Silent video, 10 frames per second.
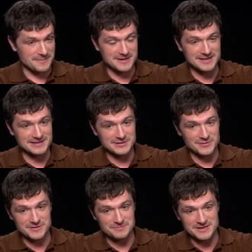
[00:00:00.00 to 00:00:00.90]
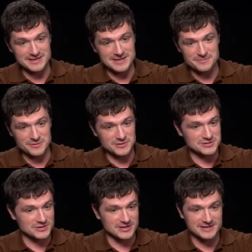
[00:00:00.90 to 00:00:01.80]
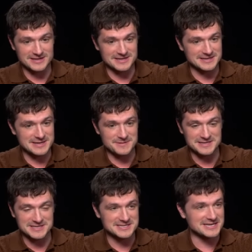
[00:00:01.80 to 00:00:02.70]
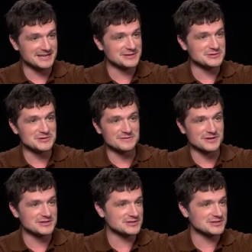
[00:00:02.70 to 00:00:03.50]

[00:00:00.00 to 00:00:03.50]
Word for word: I mean, you know, the beekeepers are gonna keep existing in this universe,